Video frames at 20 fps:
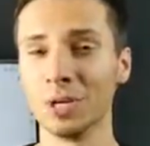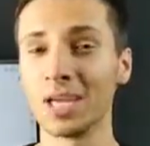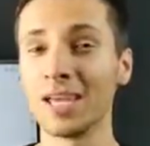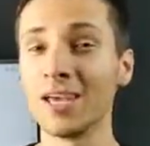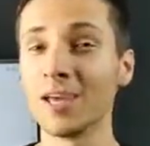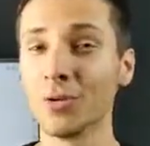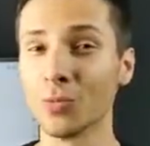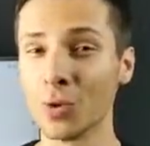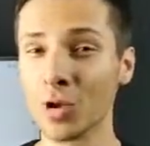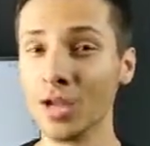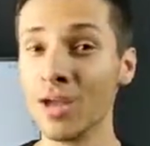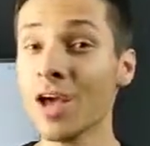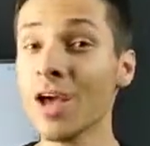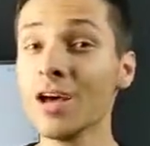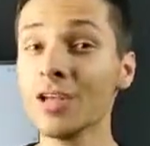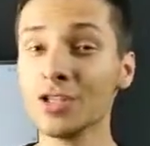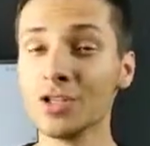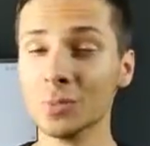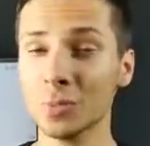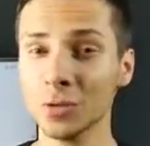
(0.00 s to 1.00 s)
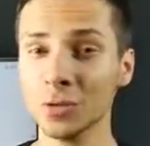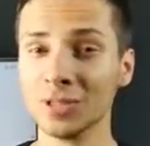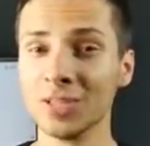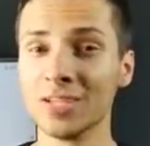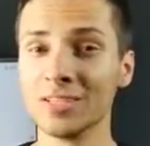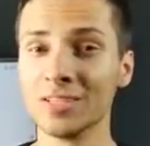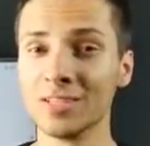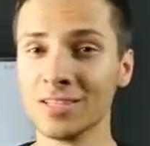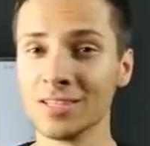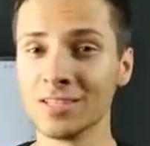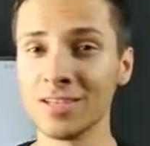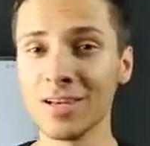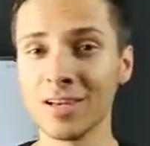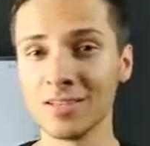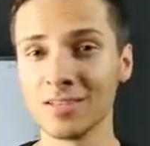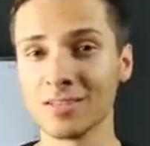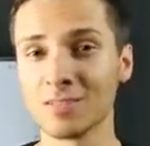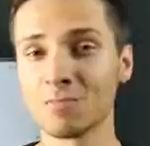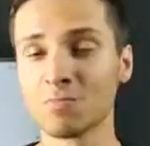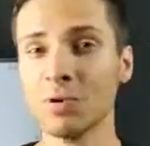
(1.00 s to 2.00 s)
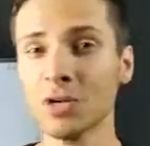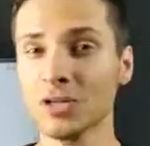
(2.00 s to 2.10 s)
and I cannot wait to put that to the test.